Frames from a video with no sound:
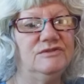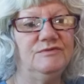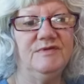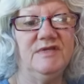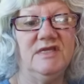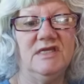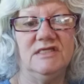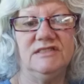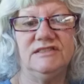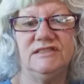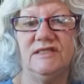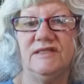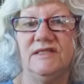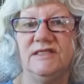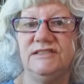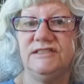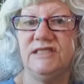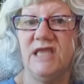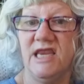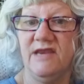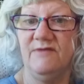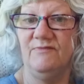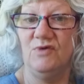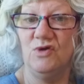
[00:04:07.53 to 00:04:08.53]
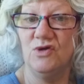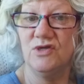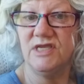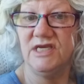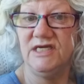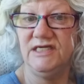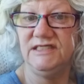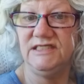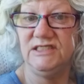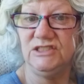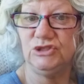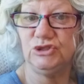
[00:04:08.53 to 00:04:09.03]
because of the table
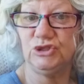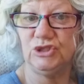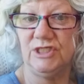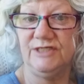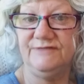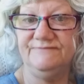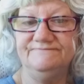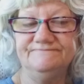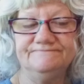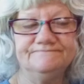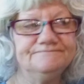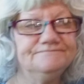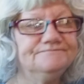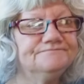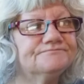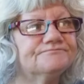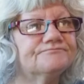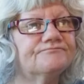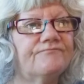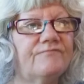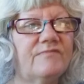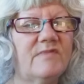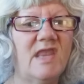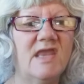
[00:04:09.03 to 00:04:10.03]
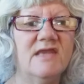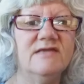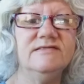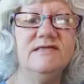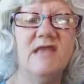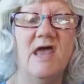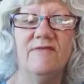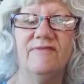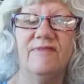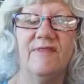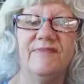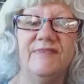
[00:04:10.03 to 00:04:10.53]
condition.
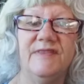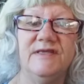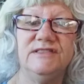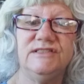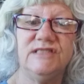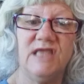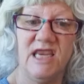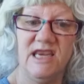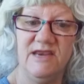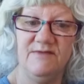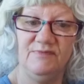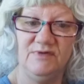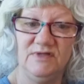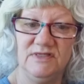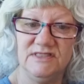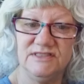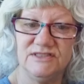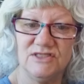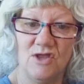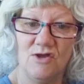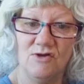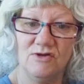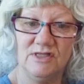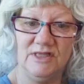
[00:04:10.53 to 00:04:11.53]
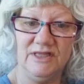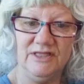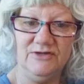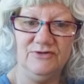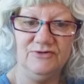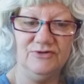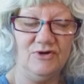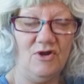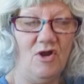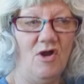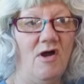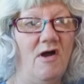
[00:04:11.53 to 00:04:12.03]
Now that the table is all
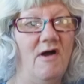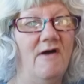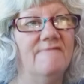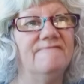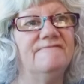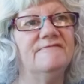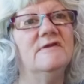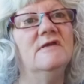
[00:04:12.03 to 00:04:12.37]
cleared off,